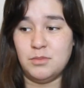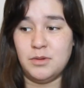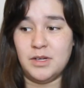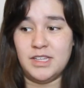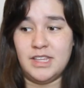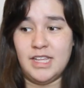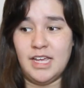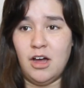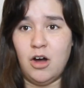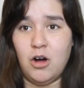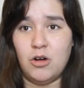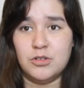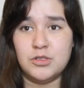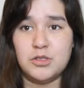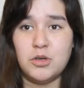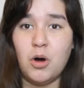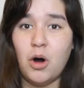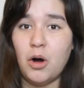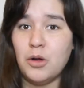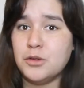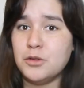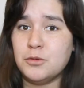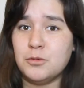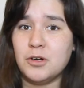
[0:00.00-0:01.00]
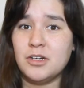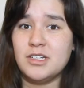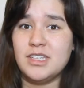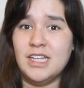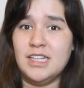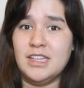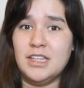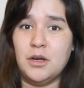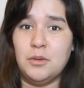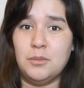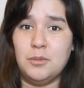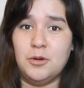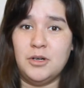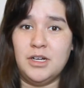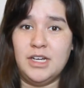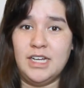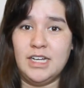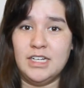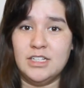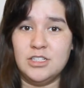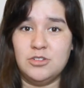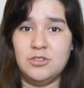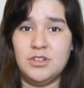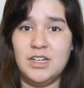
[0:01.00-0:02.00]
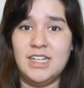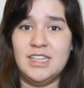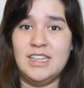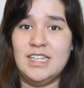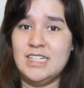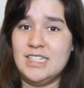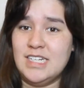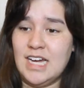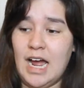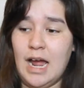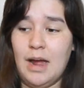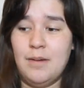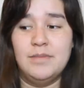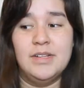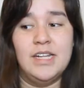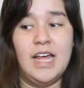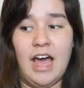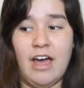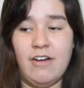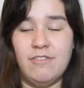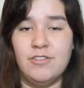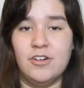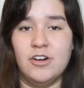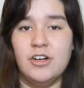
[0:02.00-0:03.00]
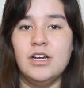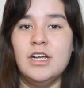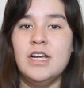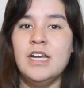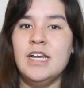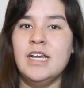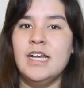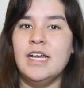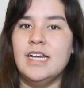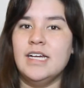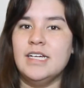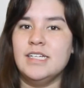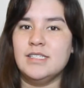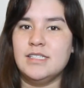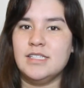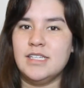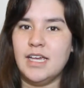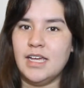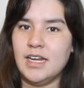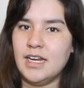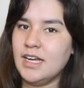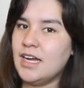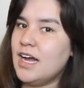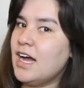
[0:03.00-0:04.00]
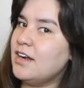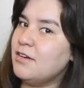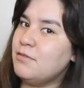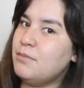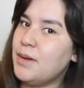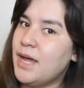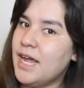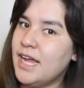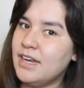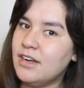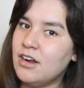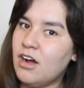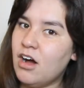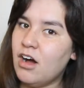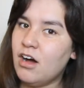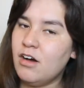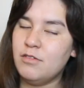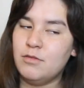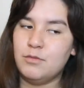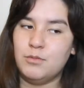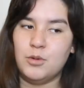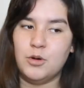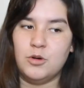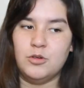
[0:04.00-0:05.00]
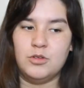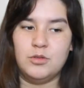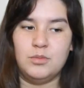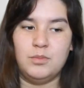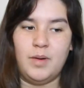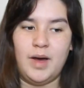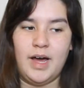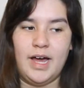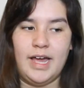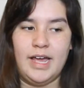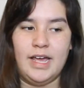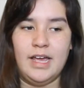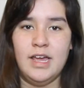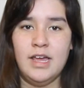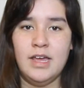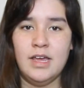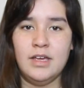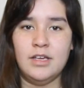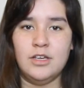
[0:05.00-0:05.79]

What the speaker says: but they also, all the work that they're putting into it and the time and the effort is getting kind of paid off, both by,